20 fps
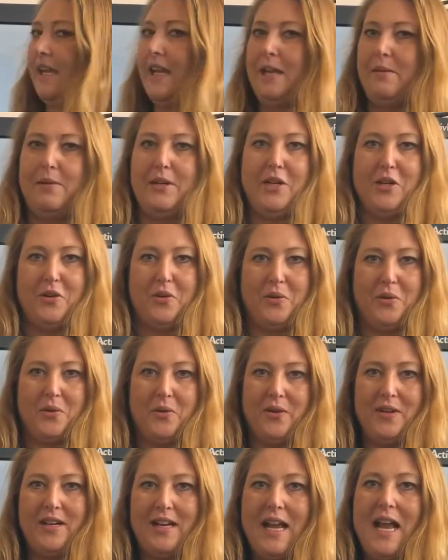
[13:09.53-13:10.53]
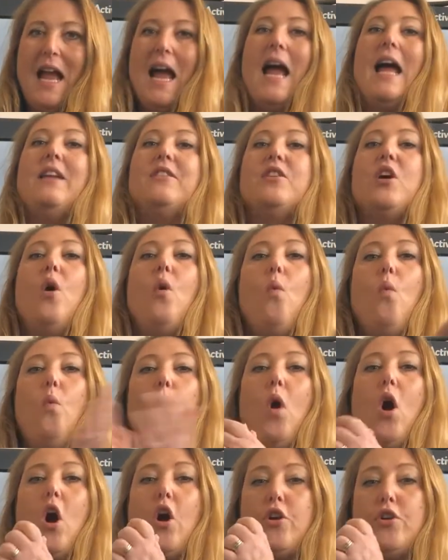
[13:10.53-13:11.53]
Here we go. And
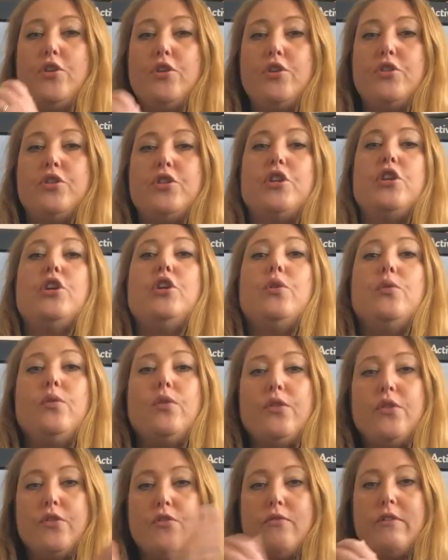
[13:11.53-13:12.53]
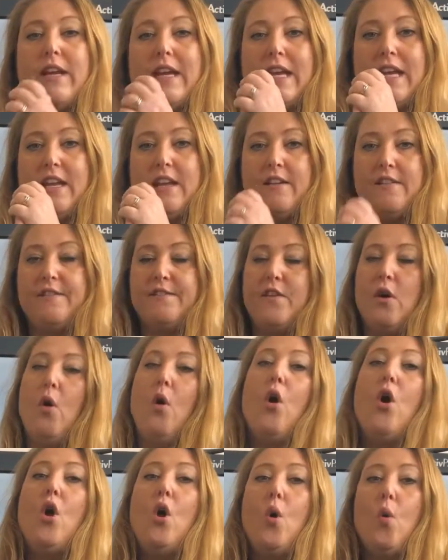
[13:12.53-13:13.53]
1, 2, 3,
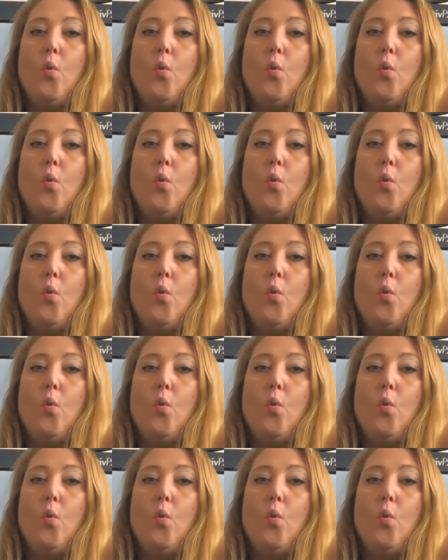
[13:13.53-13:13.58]
4.